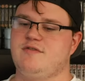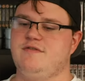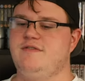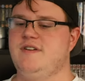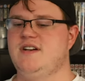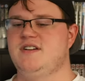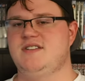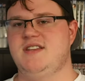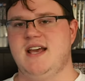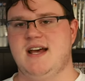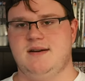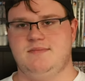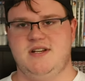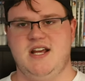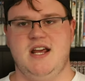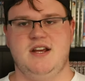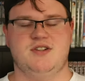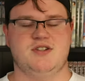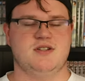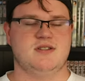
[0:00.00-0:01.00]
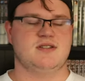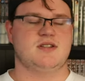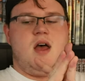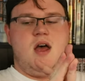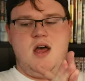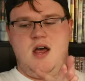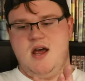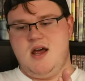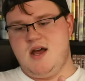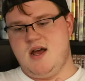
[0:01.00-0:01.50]
finish the adaptation.
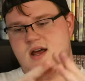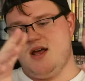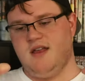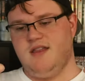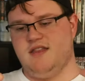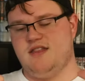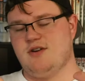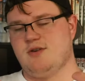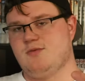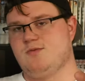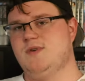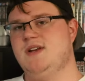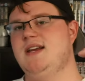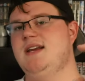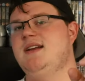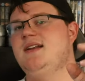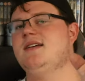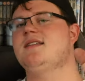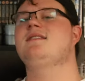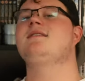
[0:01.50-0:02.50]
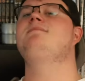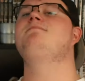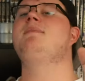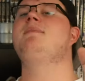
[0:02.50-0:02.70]
The read the